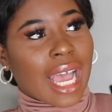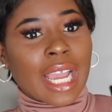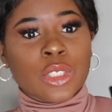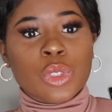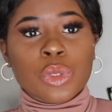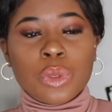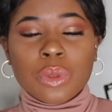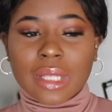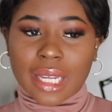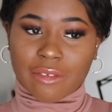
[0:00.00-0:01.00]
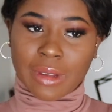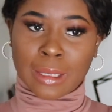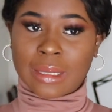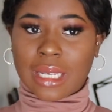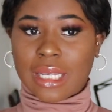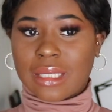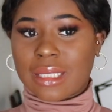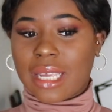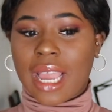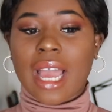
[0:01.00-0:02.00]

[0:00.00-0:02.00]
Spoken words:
I do like Valentine's Day.